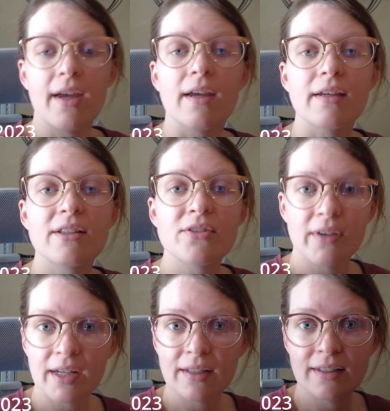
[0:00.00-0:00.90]
okay, it's
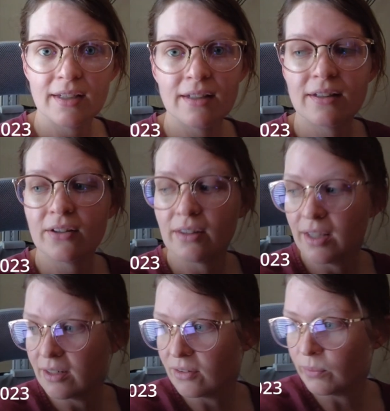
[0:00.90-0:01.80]
finally at the
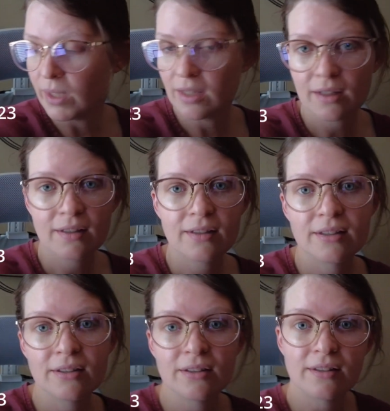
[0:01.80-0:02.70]
end of the week
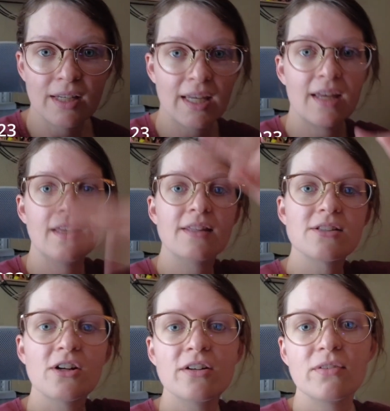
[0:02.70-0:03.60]
aka the
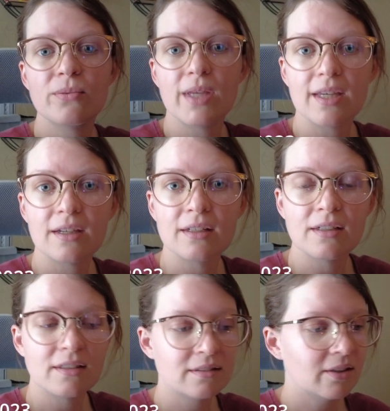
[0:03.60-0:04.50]
start of the
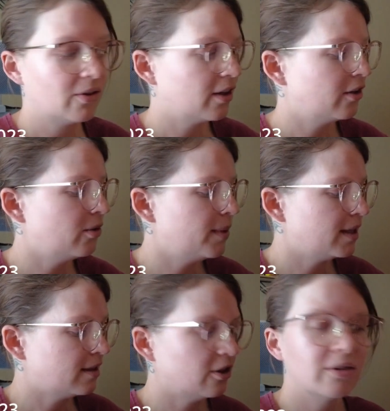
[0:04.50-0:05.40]
weekend. Now I gotta go
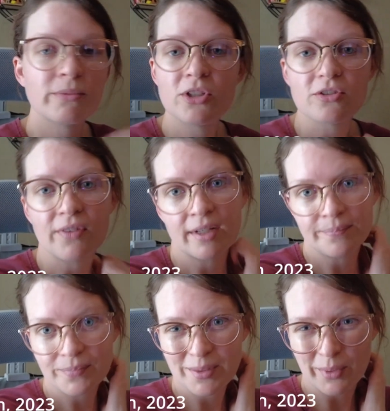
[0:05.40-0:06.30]
make dinner, which is fine.
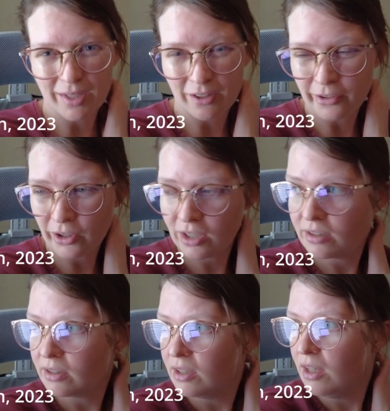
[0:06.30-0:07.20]
I'm getting hungry.
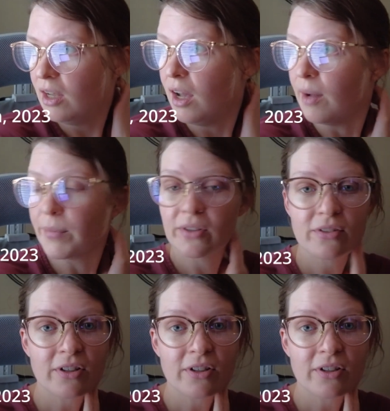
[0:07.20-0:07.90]
Um, looks